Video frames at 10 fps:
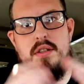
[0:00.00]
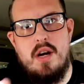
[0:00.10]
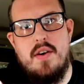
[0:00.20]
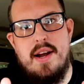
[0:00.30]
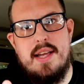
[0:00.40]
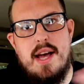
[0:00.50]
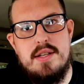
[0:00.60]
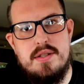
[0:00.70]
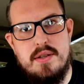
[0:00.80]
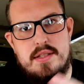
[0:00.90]
All right,
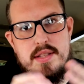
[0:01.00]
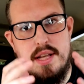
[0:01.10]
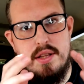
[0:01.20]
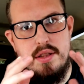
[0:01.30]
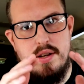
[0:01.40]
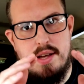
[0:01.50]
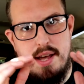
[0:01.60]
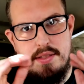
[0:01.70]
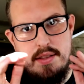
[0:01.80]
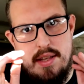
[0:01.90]
guys, so let's take a look
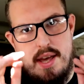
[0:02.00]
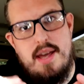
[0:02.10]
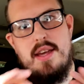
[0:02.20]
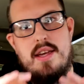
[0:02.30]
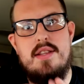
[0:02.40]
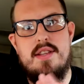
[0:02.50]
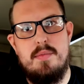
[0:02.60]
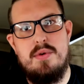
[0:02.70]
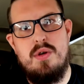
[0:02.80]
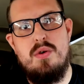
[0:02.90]
at the
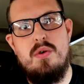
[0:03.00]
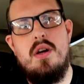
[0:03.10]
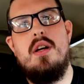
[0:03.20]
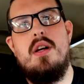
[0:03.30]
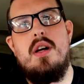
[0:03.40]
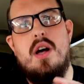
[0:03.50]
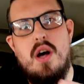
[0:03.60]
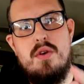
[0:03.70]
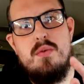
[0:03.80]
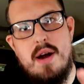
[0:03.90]
AEW
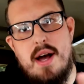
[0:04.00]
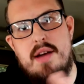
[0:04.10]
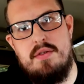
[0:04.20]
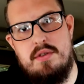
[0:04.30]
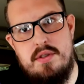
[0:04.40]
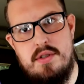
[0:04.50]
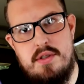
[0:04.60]
Unrivaled